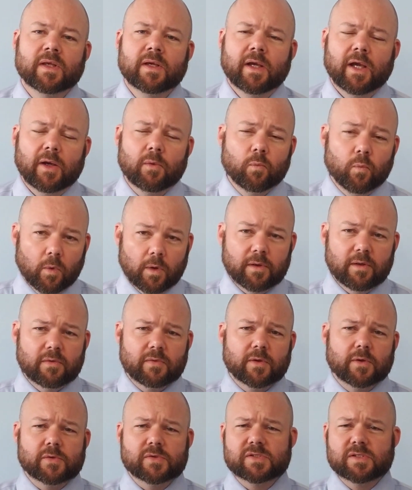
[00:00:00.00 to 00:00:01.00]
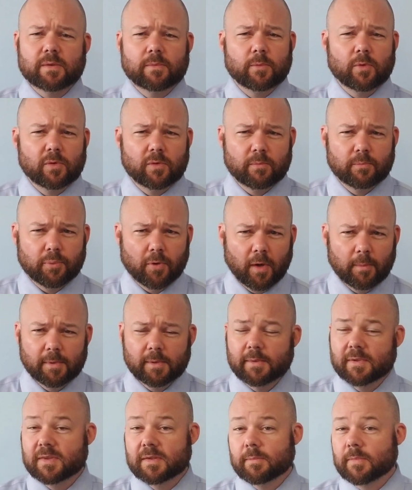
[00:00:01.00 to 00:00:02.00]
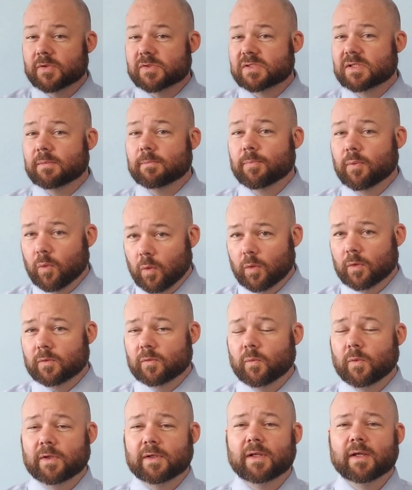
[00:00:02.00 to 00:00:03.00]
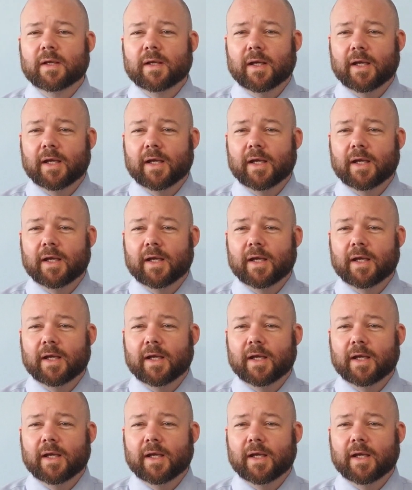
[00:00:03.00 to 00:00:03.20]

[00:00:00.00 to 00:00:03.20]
And one of those, probably the most important one,